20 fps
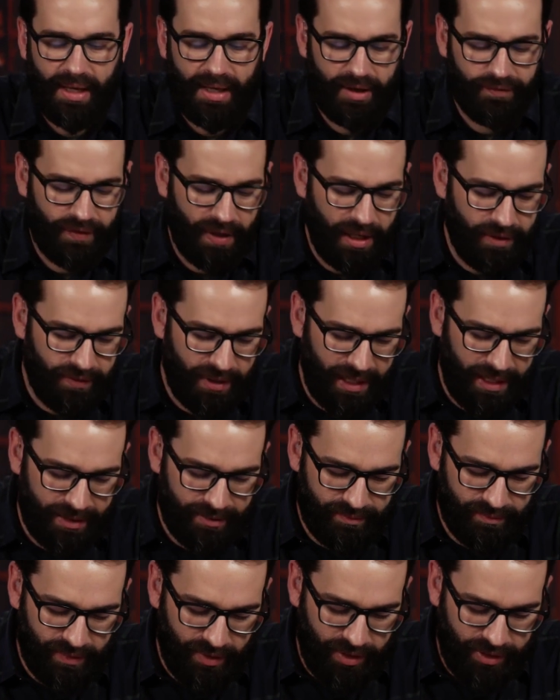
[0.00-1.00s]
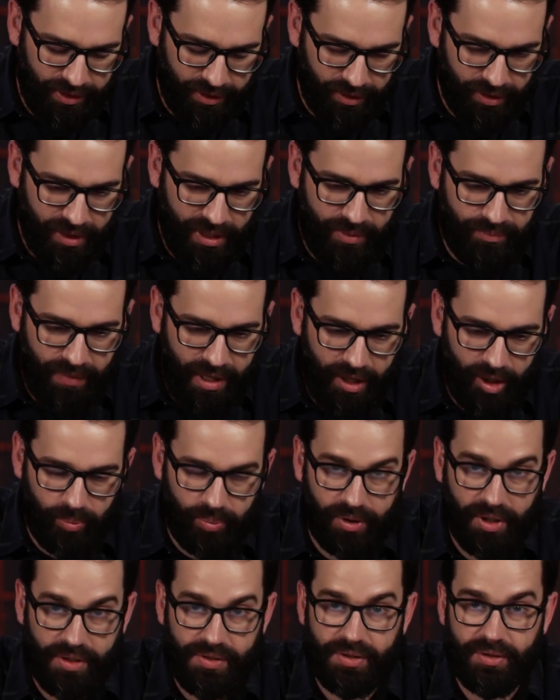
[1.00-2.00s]
And if they've got 30 male
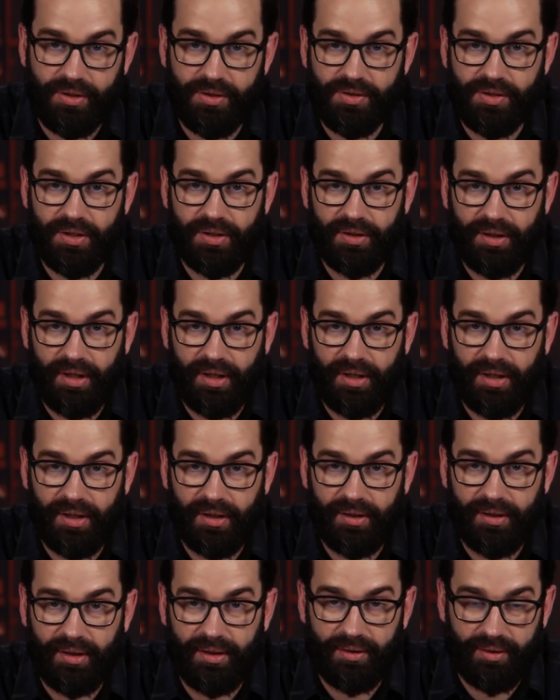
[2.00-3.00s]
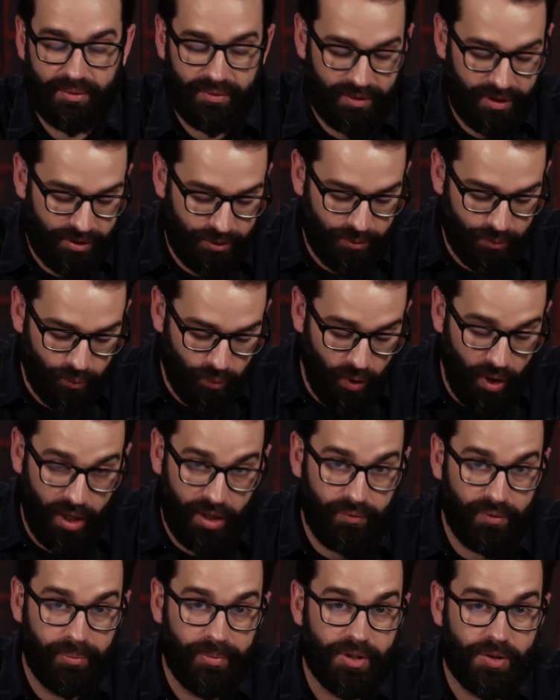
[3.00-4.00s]
prisoners in this
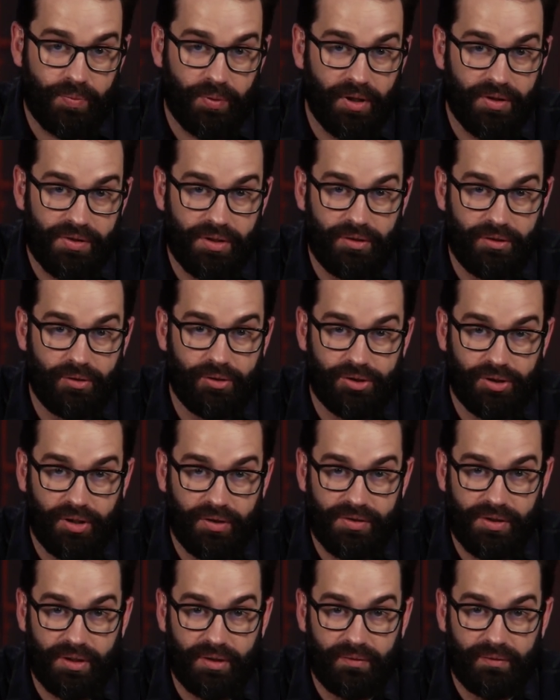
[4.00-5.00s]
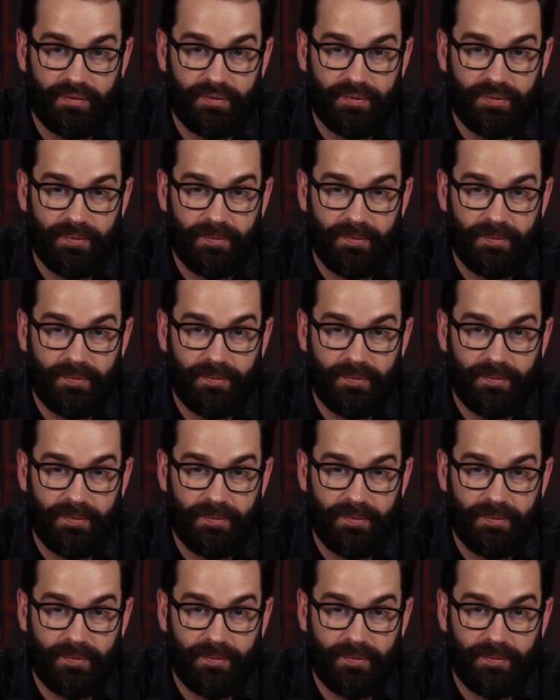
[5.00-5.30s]
one women's prison in New Jersey,